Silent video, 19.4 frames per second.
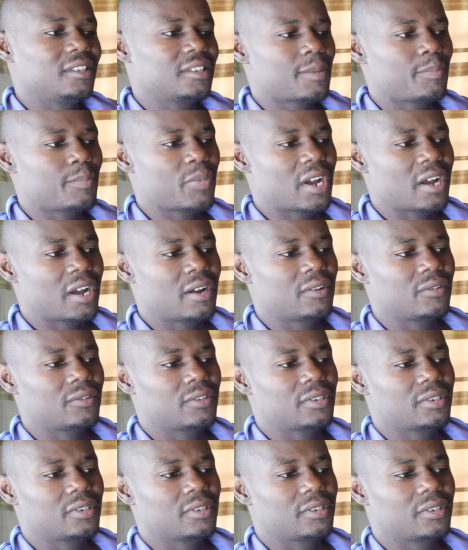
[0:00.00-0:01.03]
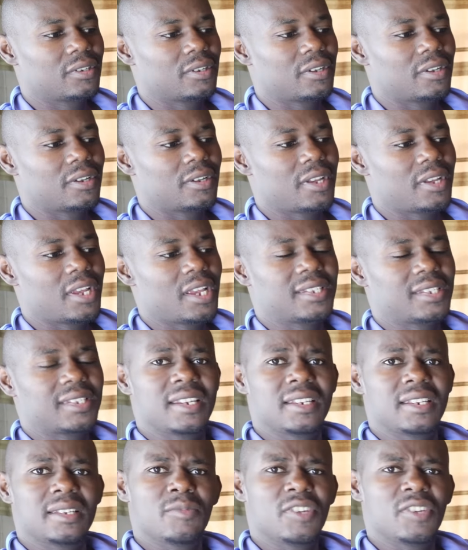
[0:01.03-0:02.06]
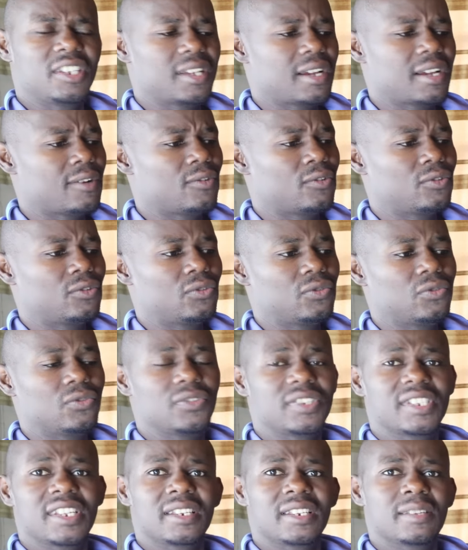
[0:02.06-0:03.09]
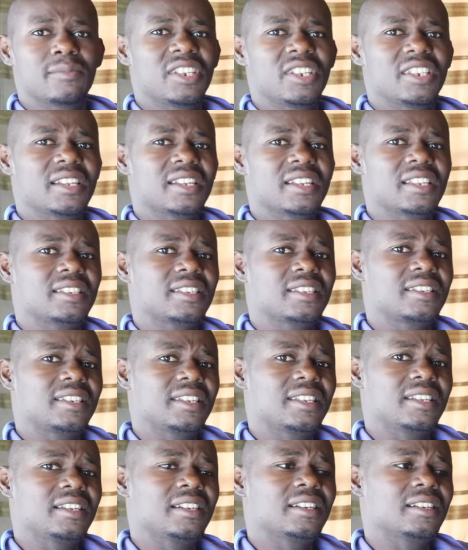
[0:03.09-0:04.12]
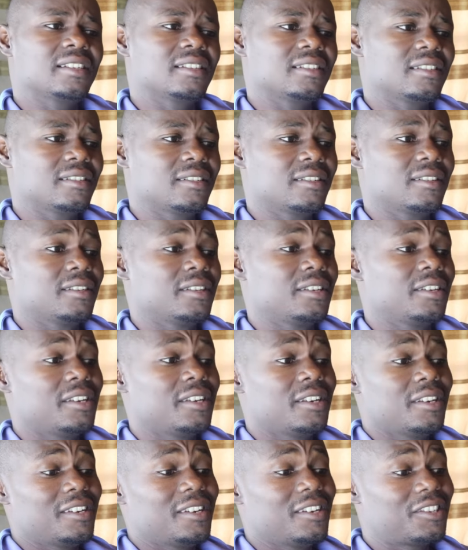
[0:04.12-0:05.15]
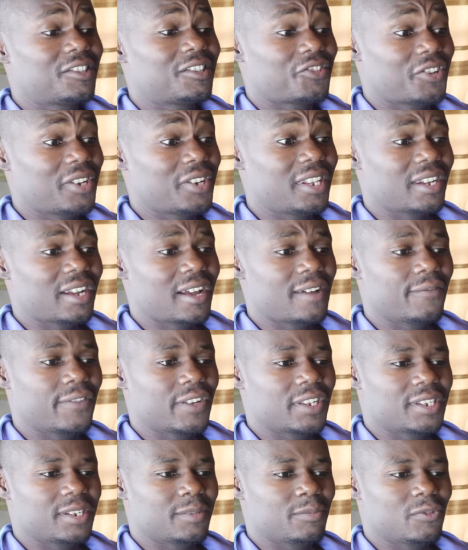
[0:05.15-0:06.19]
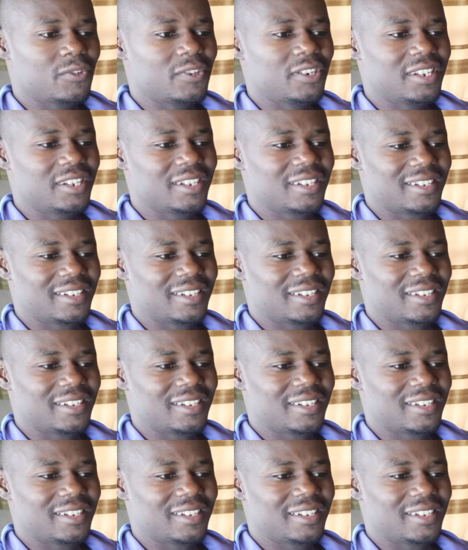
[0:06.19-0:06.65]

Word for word: it's about a centimeter or two centimeters thick. It's really comfortable